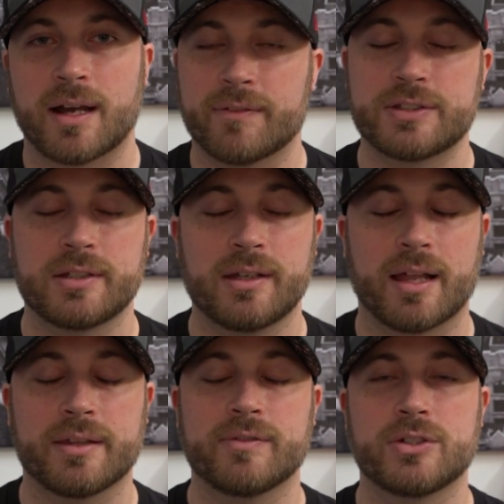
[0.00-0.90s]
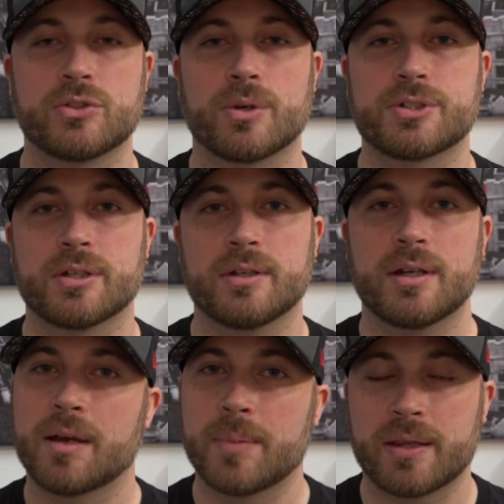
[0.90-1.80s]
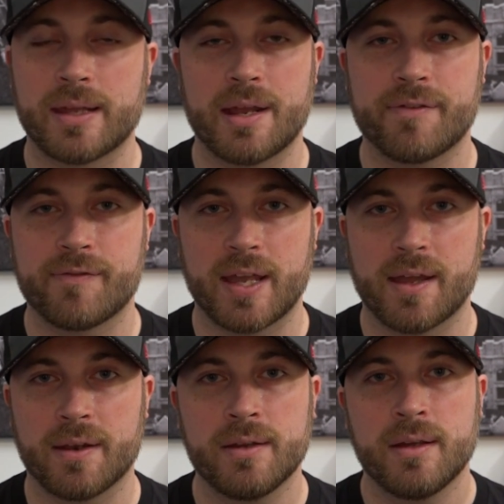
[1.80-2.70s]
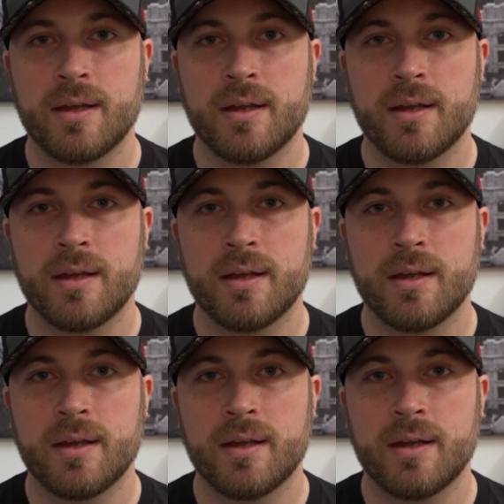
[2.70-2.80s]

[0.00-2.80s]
Obviously, I live in Georgia. I'm an Atlanta fan.